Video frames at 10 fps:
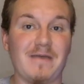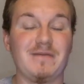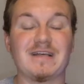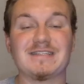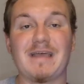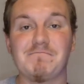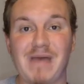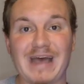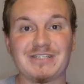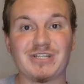because they
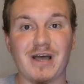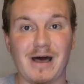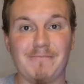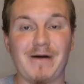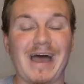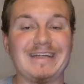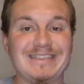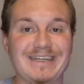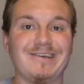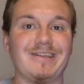match up
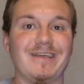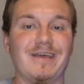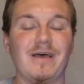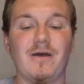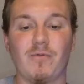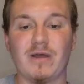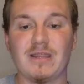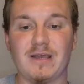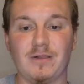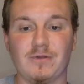ideally with
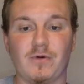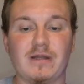Illinois.